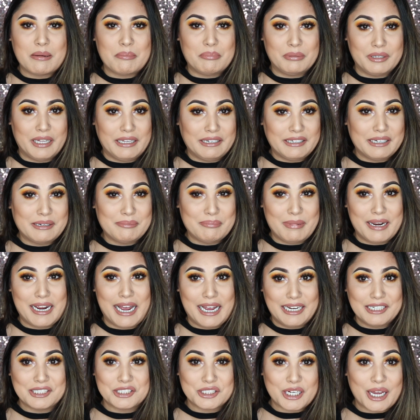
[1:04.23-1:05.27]
I blended my
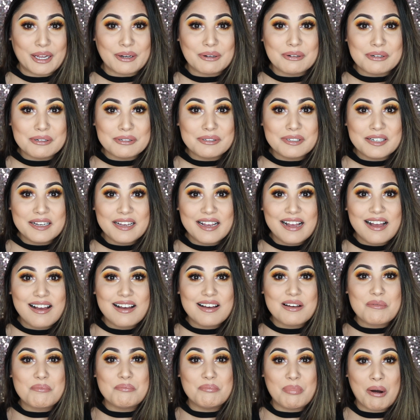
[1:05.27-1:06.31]
eyeshadow
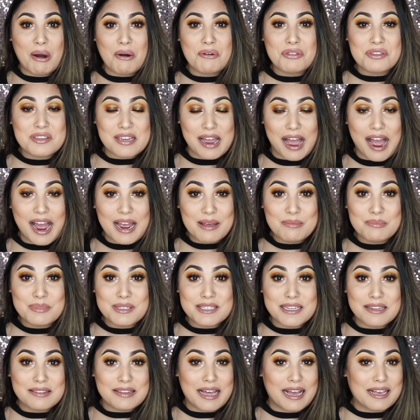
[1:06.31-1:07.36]
both
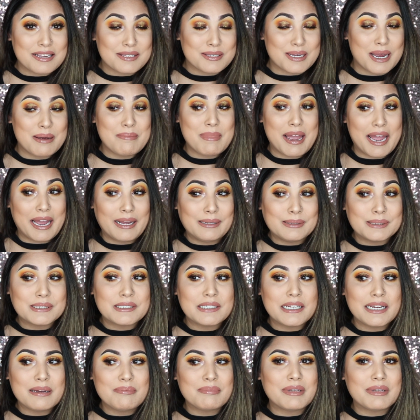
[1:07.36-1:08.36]
times, last time and today.